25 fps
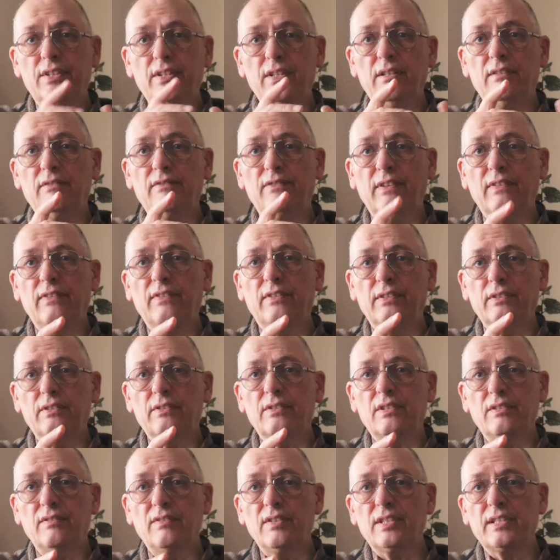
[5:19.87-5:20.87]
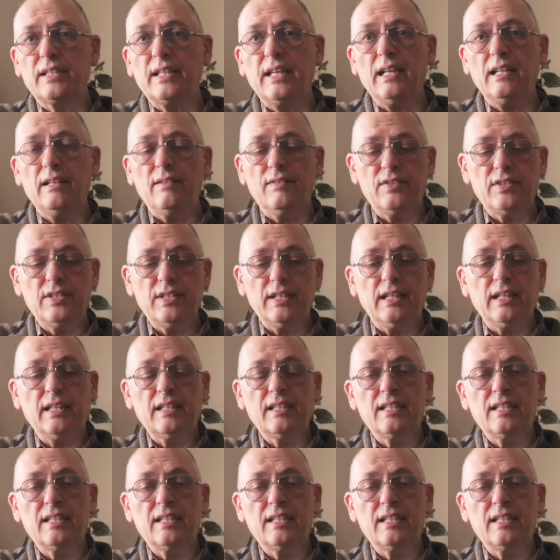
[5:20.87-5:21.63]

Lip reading: third and fifth notes of the scale of C.